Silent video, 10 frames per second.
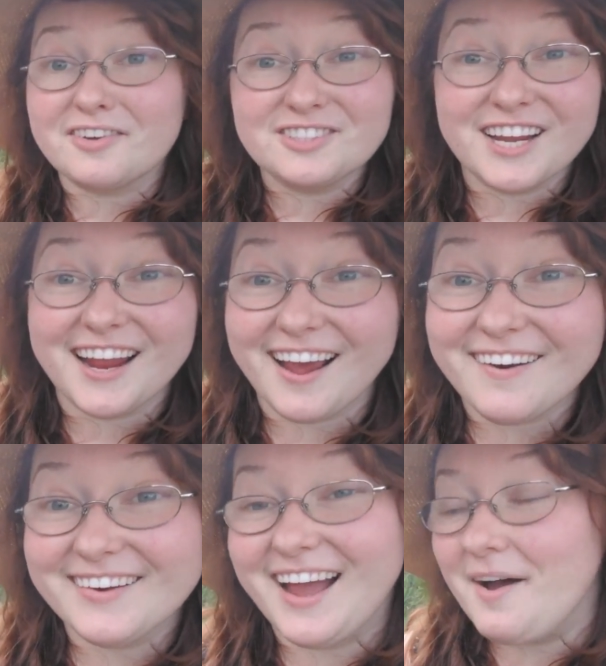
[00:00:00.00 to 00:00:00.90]
Go check it
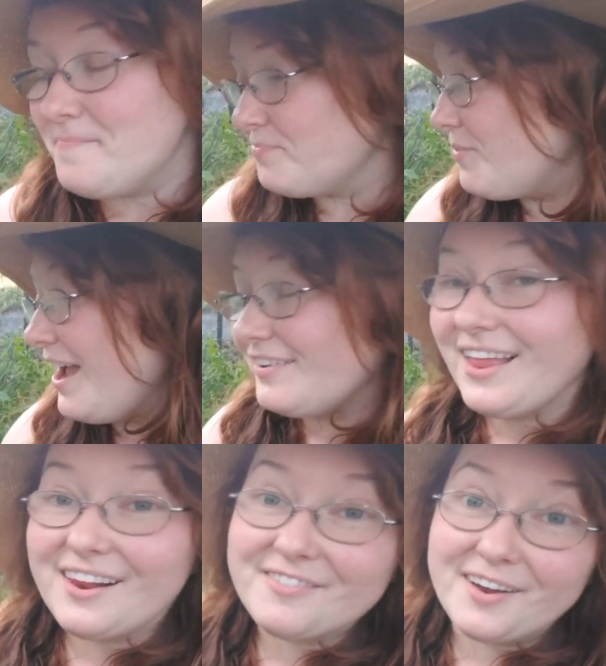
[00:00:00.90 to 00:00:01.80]
out. Um, we have a
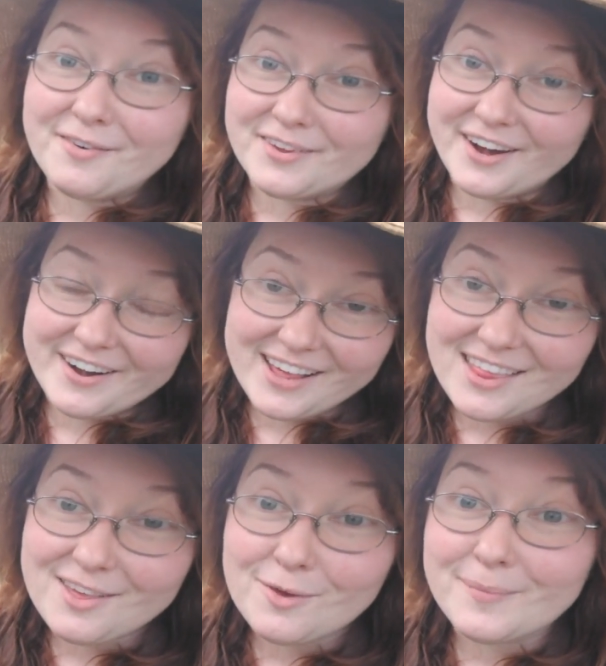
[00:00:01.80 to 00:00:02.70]
lot of fun over there and I
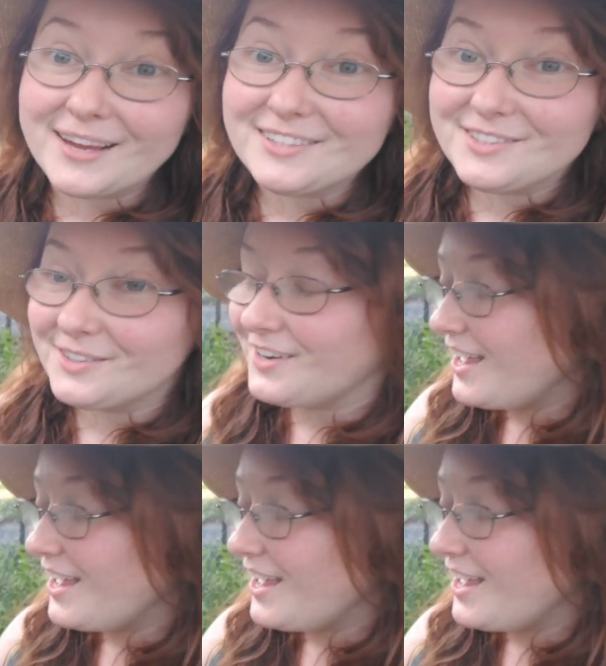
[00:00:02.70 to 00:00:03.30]
think you might too.